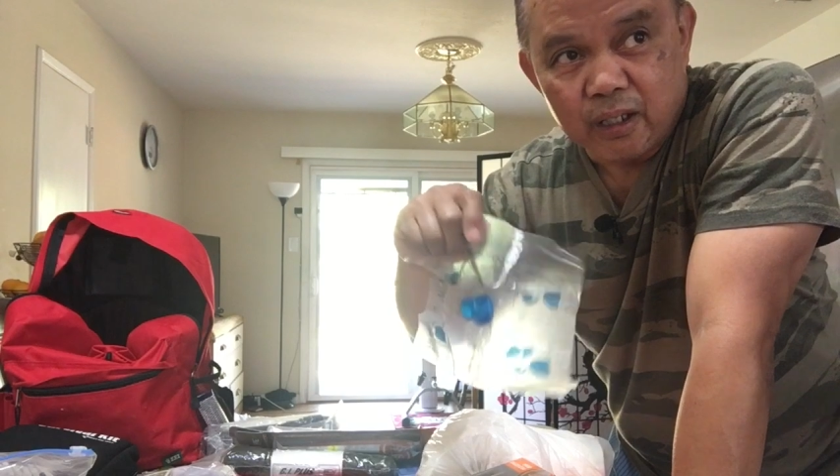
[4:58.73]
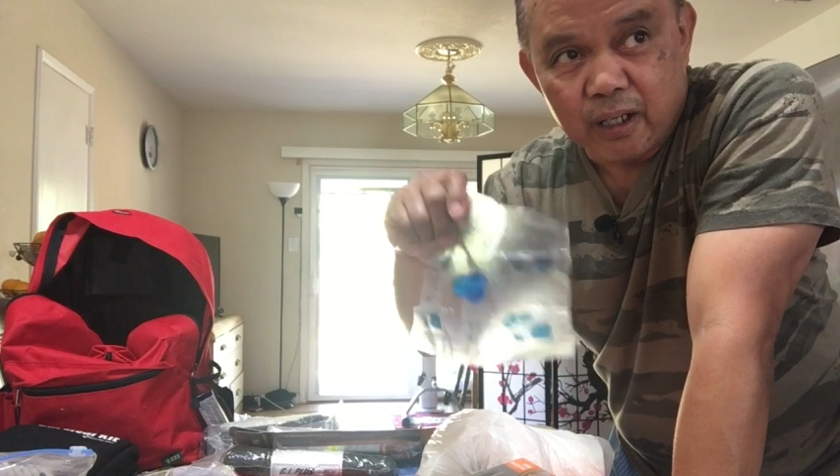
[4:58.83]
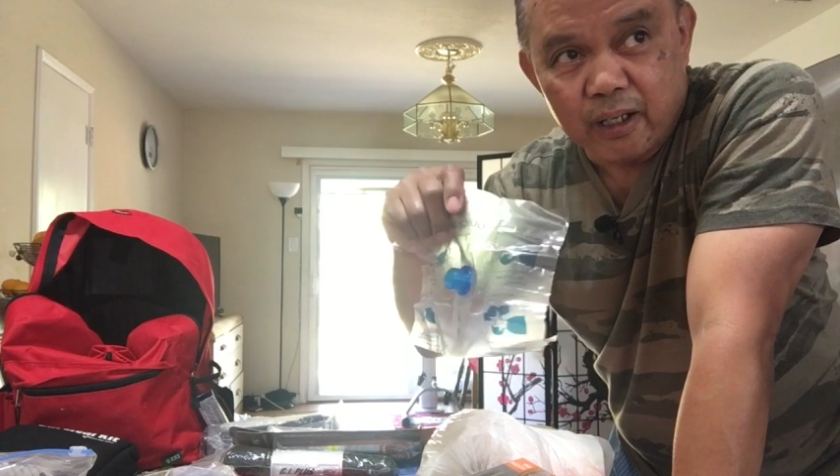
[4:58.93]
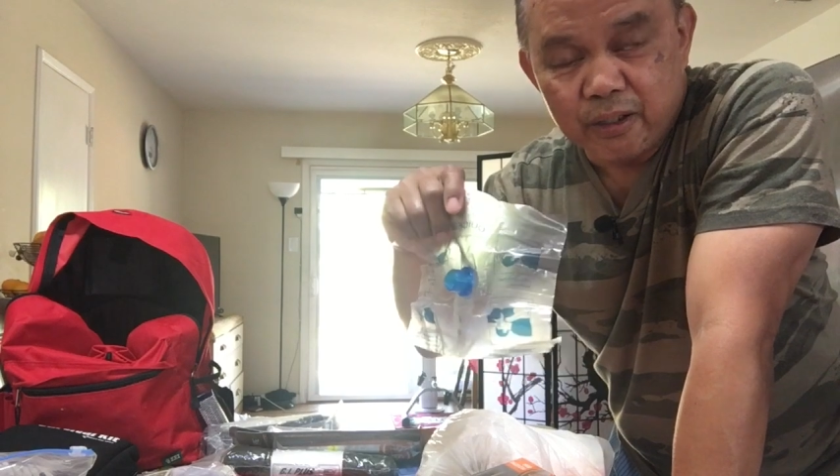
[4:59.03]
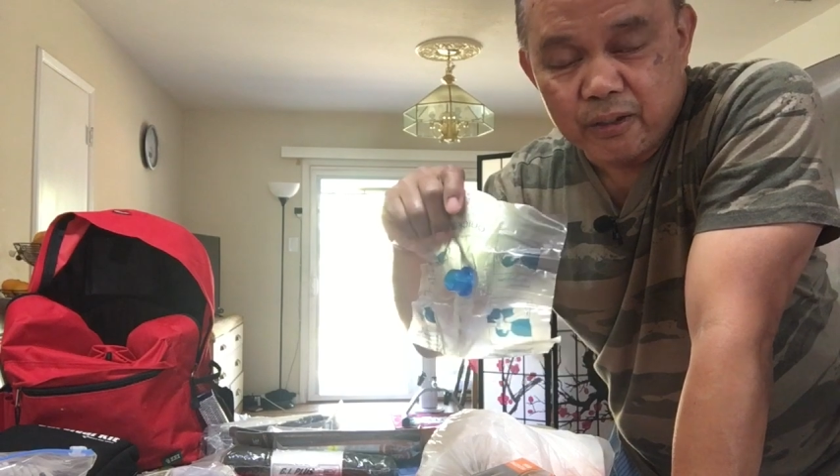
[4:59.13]

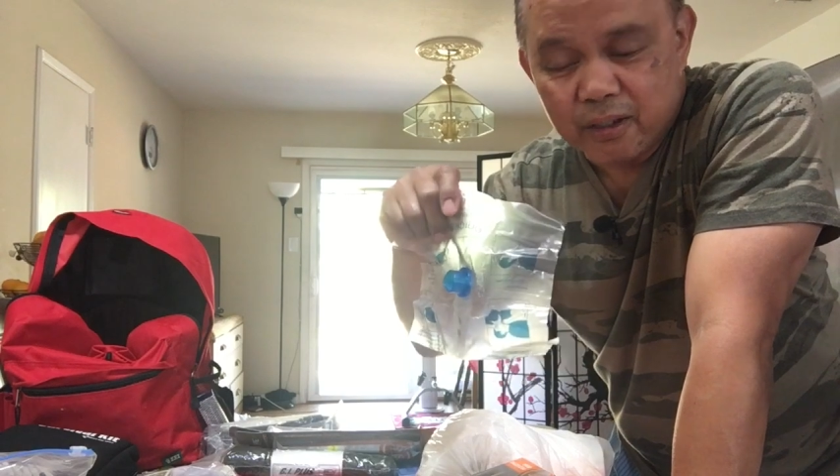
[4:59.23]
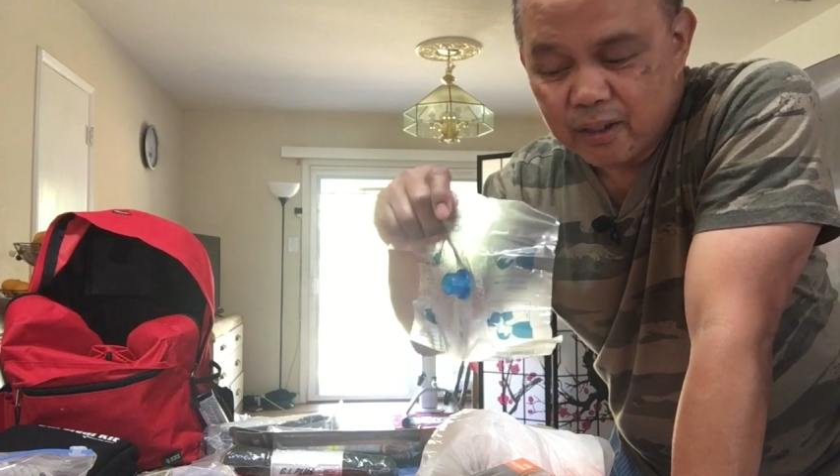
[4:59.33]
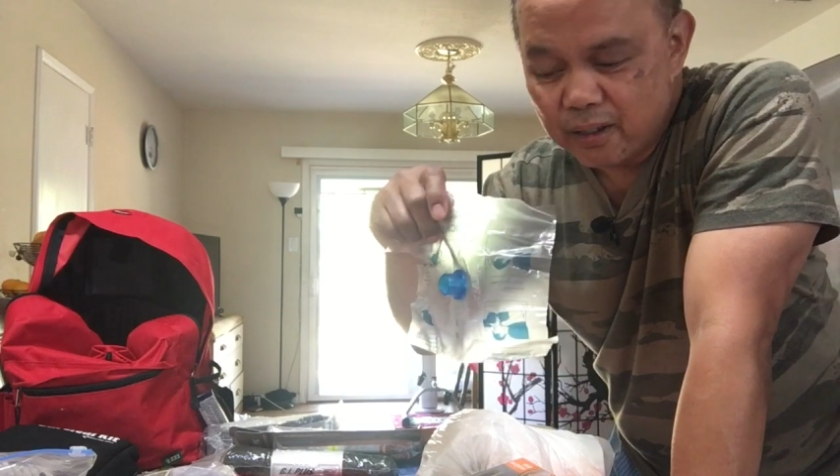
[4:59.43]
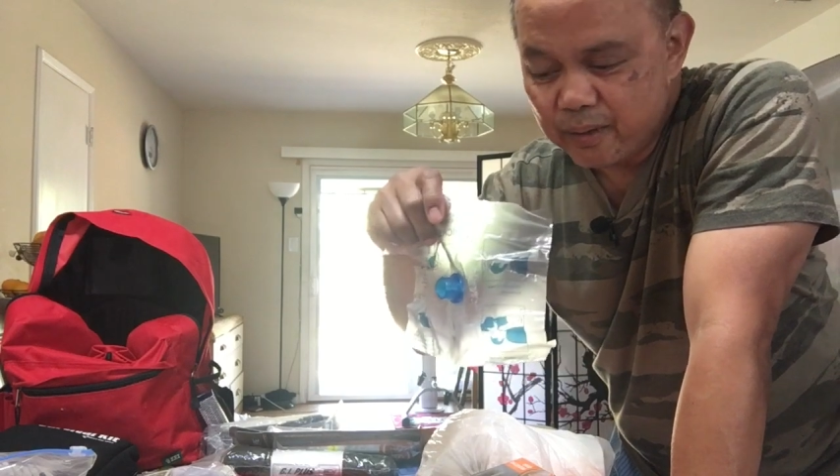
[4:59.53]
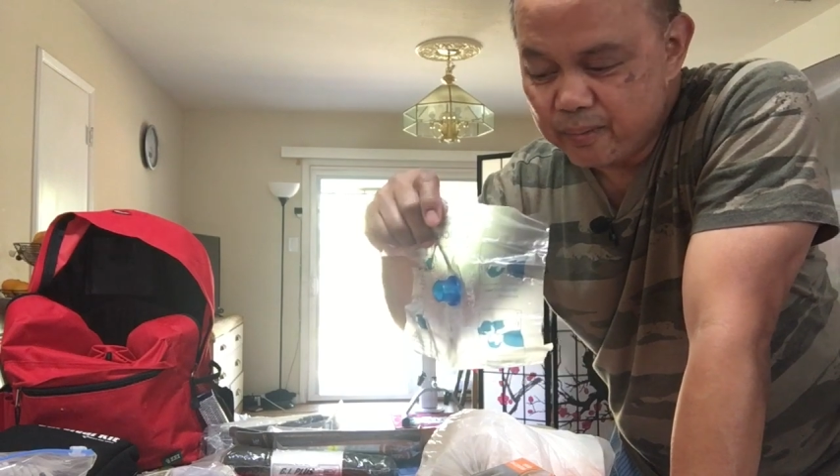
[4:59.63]
aid
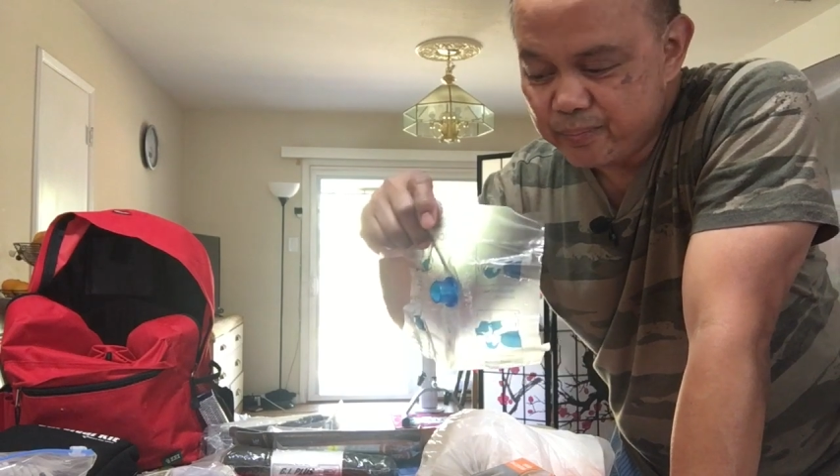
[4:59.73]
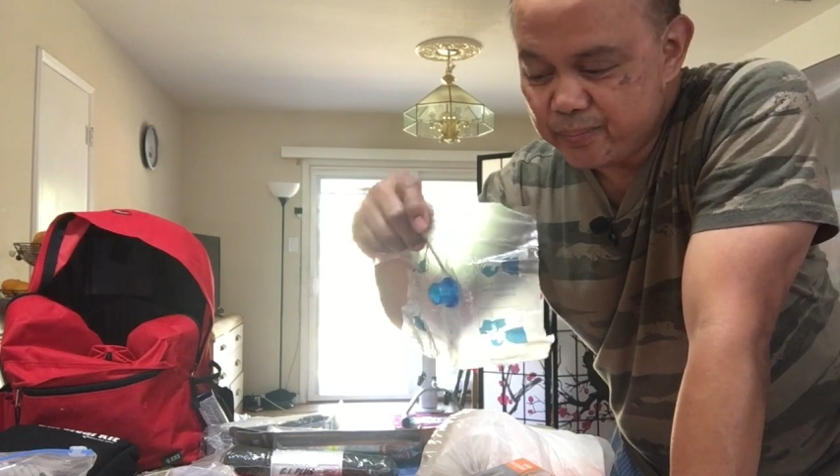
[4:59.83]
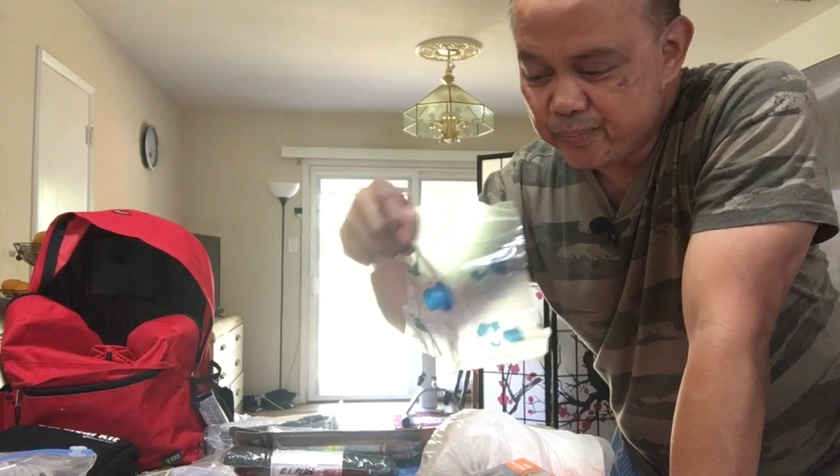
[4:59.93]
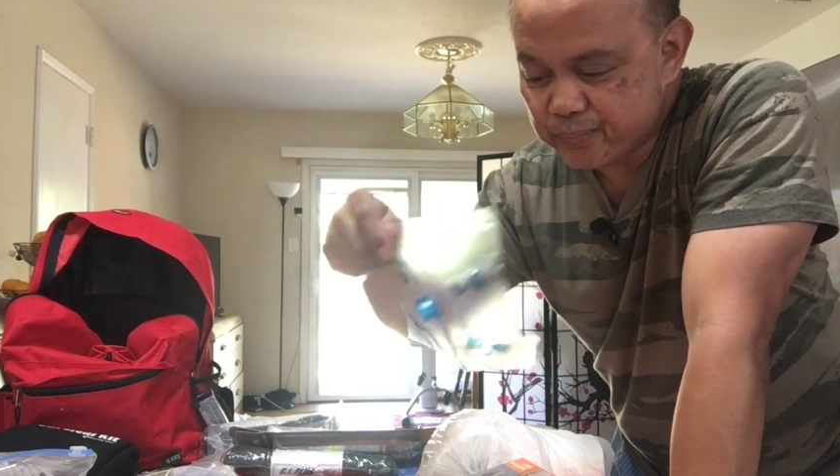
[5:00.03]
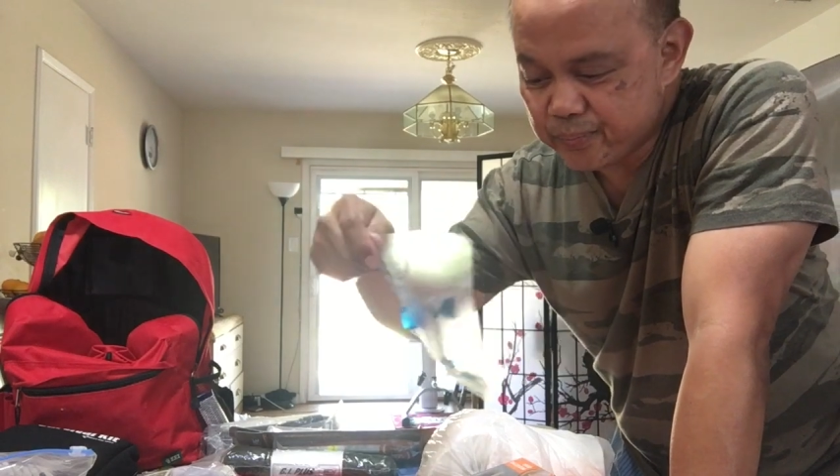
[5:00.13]

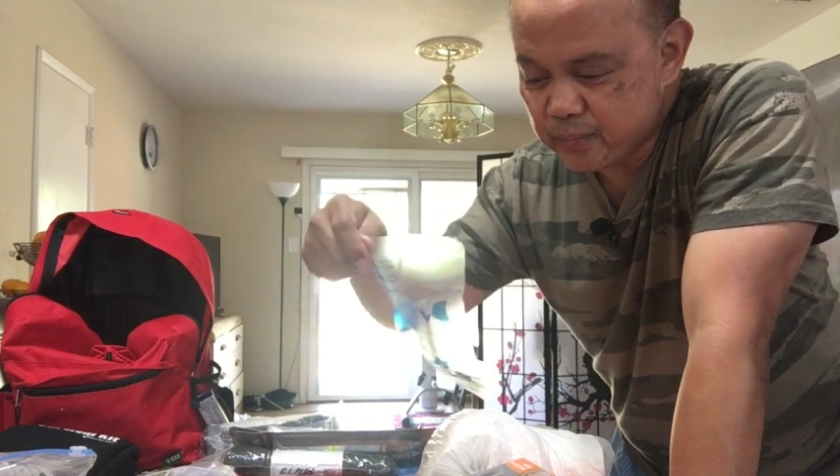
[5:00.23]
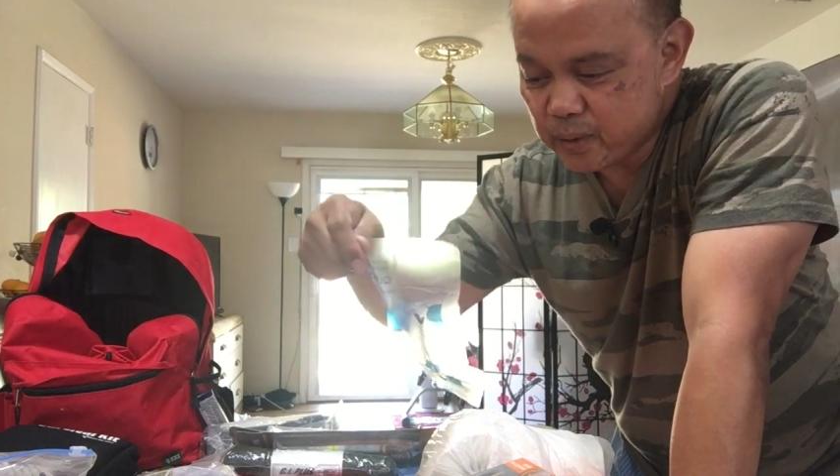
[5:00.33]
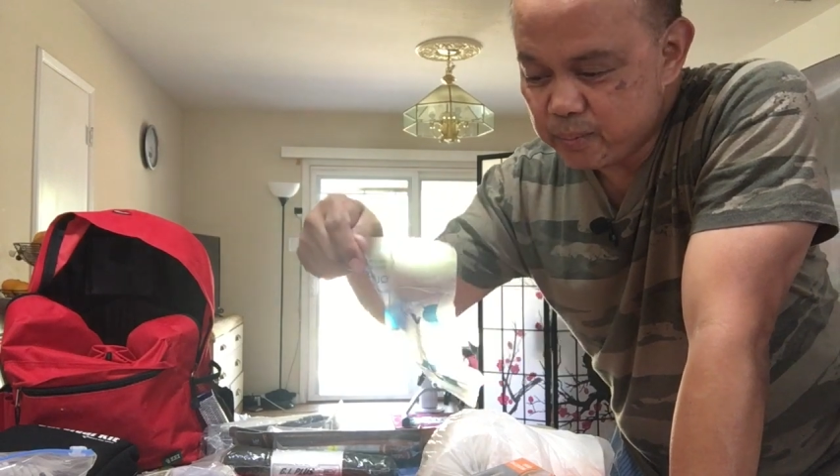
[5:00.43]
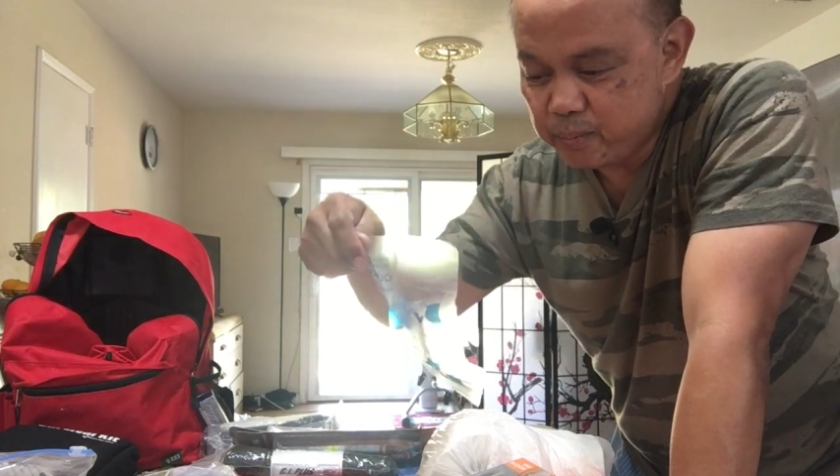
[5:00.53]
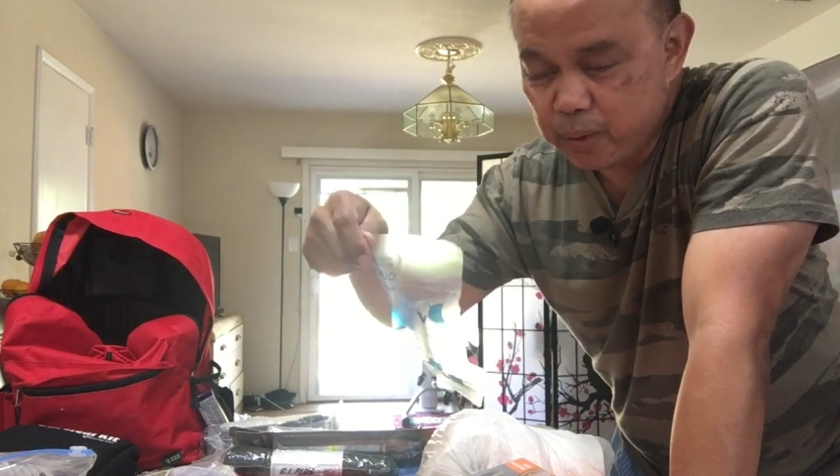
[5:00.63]
um,
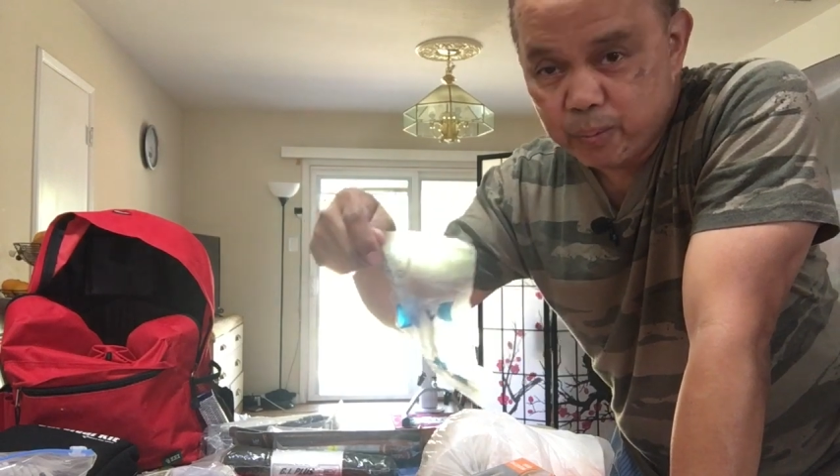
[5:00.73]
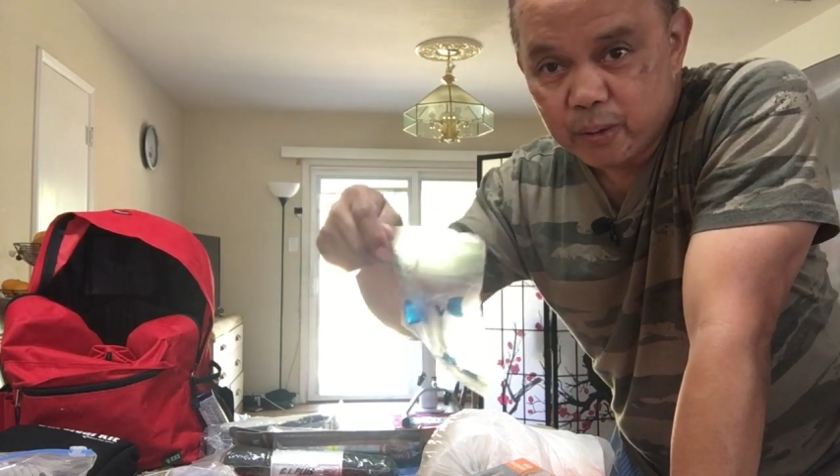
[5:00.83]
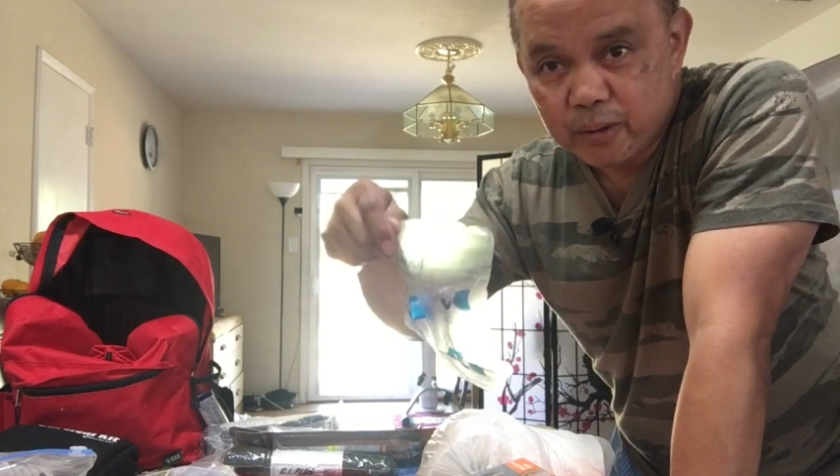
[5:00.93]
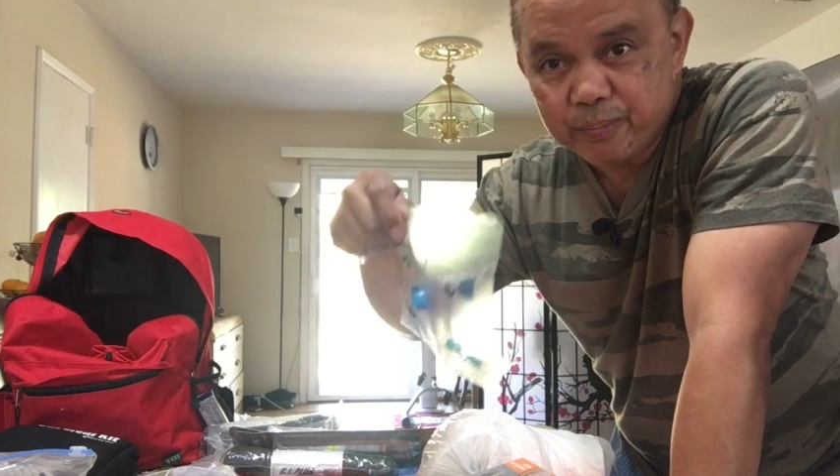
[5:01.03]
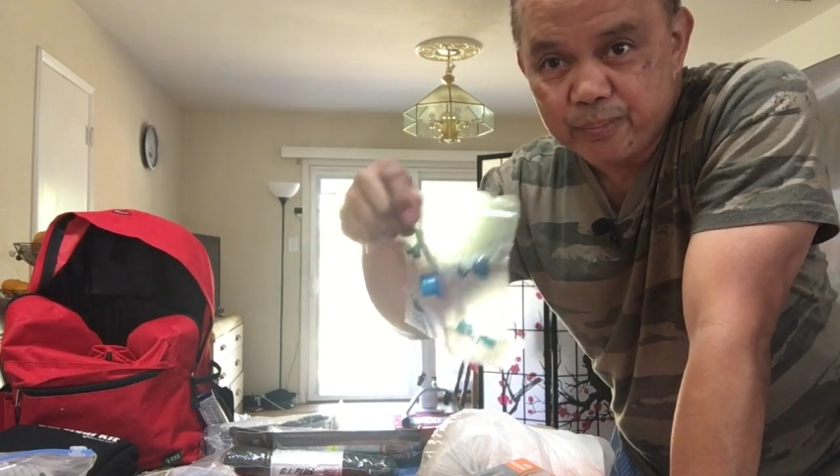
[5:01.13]

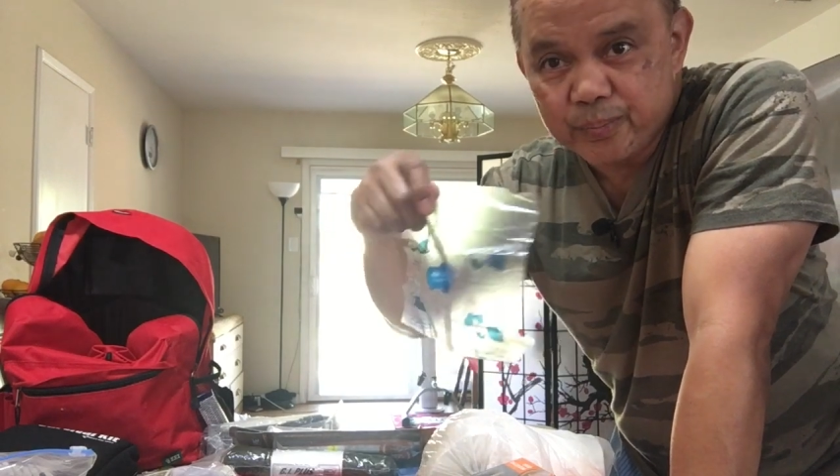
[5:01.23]
people,